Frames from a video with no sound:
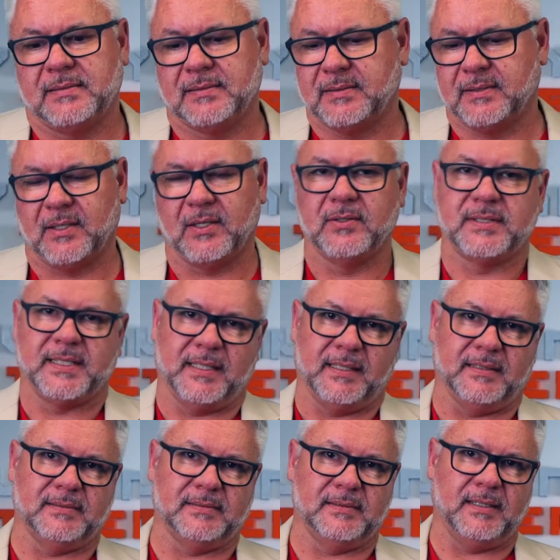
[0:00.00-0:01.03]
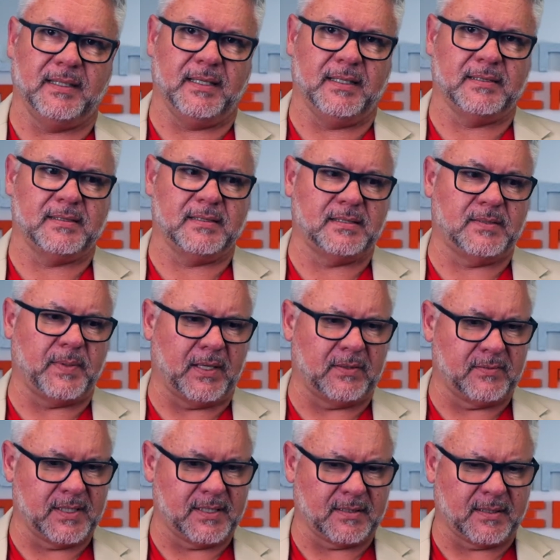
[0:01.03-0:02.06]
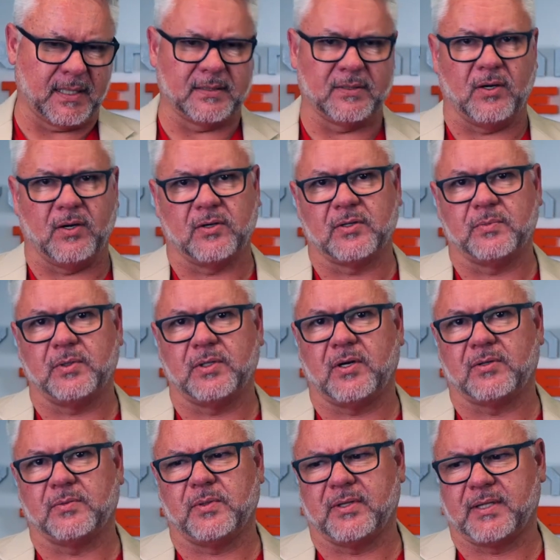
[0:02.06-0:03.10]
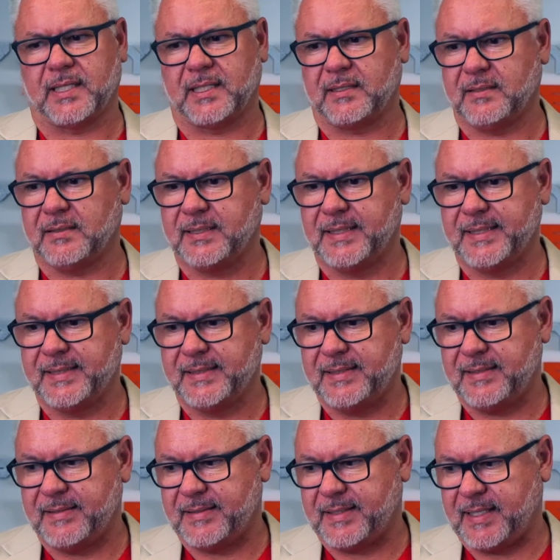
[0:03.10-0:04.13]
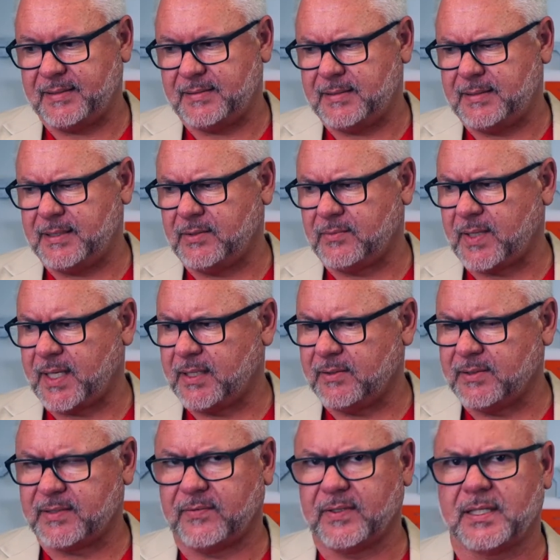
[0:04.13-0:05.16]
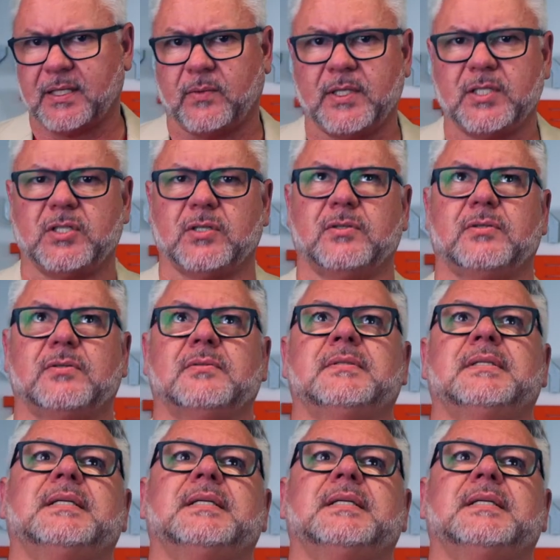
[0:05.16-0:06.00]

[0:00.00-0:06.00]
Oh dear, yes, it's about risk, that horrible, horrible thing that derails everything we do.